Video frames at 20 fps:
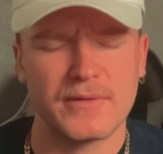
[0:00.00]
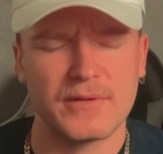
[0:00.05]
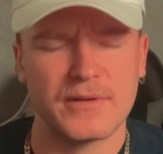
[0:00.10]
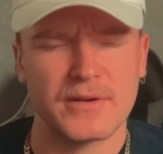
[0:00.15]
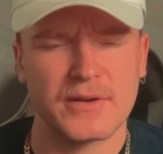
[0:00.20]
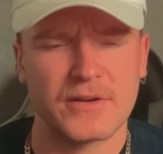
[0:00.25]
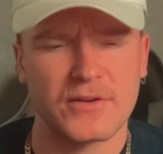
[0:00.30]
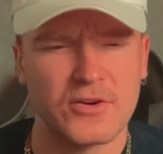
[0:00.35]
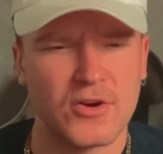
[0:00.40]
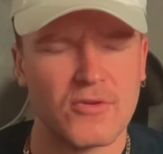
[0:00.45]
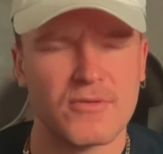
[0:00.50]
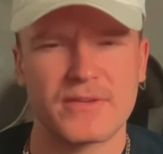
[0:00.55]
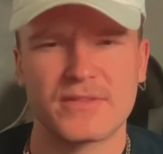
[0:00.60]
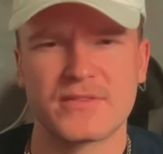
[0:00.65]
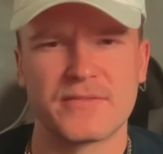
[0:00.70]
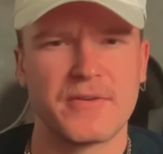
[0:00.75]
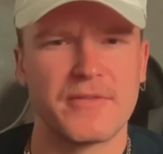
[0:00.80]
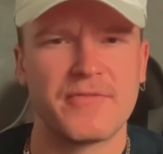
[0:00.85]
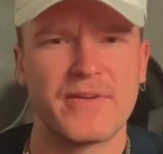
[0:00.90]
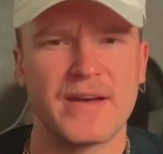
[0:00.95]
concurrence
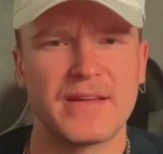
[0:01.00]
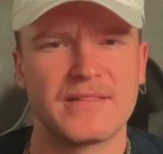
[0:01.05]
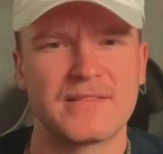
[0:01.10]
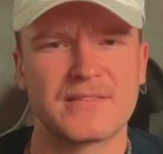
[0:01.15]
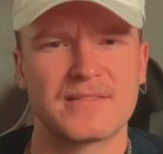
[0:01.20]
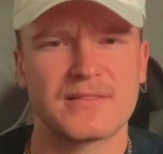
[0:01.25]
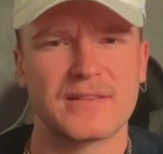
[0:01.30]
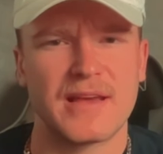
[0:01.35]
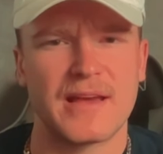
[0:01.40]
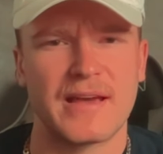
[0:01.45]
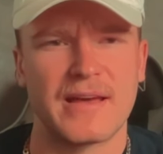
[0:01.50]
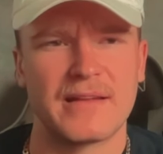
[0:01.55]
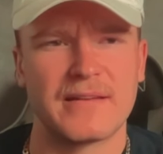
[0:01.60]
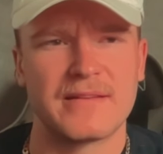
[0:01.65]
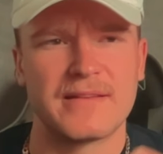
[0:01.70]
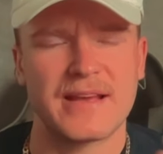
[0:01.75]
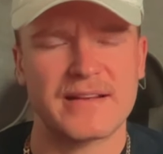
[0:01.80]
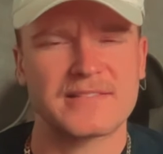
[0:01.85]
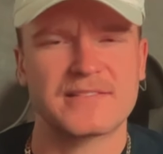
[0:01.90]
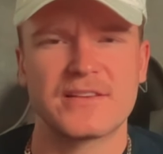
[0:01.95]
of events,
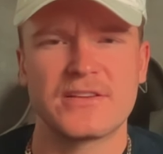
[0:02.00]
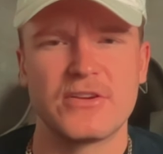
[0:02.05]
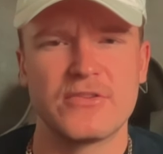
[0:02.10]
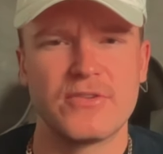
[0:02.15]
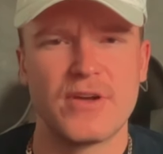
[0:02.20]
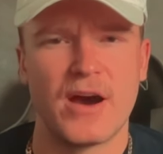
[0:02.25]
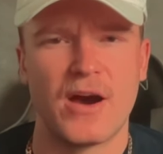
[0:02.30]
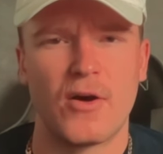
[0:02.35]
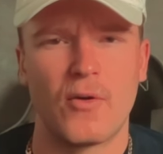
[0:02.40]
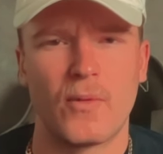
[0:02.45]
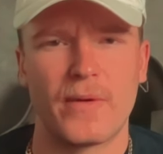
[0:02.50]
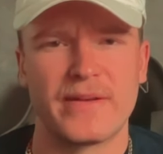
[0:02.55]
and next thing you know,